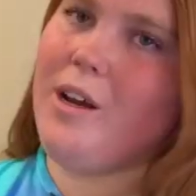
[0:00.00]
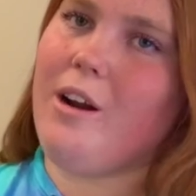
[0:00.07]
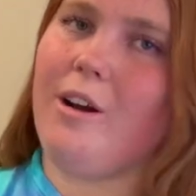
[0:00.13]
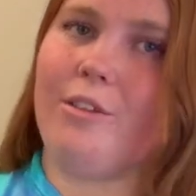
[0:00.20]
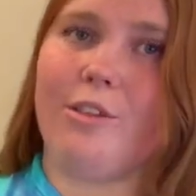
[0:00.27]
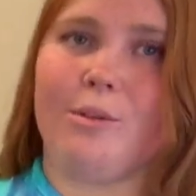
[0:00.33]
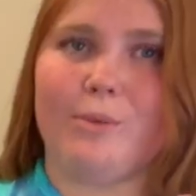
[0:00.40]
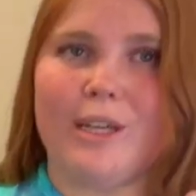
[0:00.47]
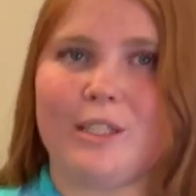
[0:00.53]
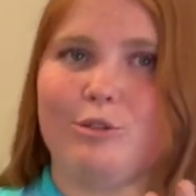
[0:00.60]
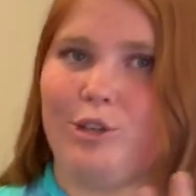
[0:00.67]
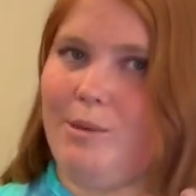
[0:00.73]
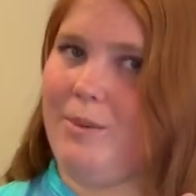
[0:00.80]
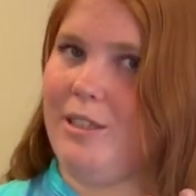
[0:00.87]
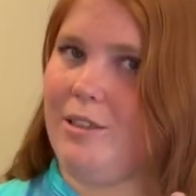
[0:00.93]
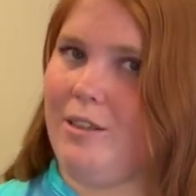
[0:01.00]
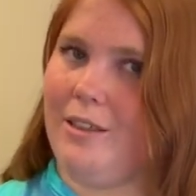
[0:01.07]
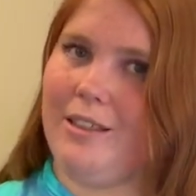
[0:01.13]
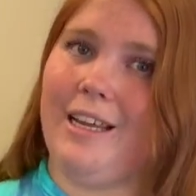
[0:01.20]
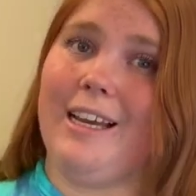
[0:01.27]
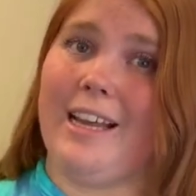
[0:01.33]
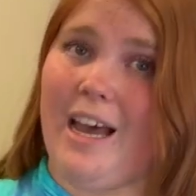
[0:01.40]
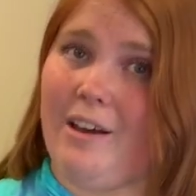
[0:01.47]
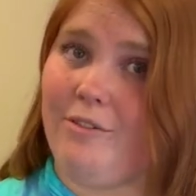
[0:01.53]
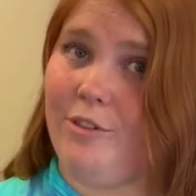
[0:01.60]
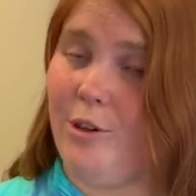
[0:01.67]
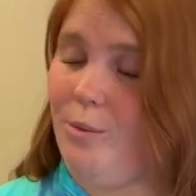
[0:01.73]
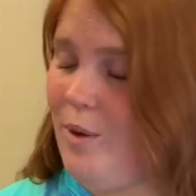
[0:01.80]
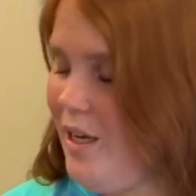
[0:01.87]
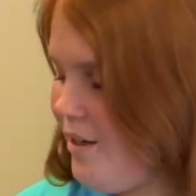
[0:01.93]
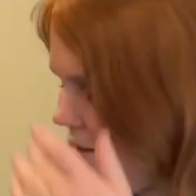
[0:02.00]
our 3 treatments look like after a week.